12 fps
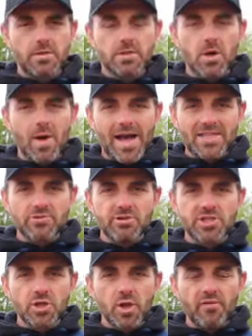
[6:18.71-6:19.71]
So as a
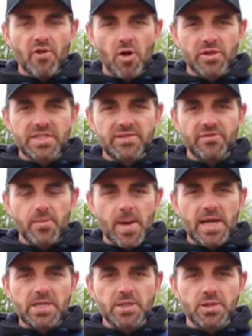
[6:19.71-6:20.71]
result of all this
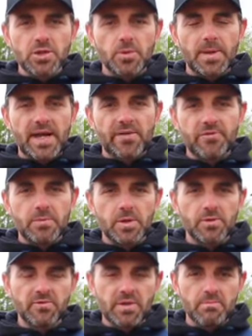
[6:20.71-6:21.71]
information that's coming out from the
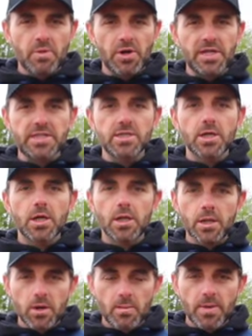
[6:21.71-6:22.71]
governing bodies, the
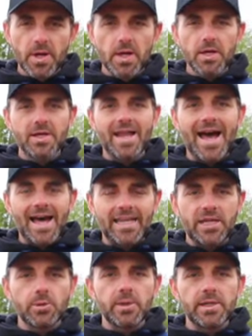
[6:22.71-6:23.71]
club can
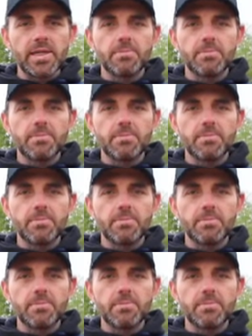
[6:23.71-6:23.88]
adequately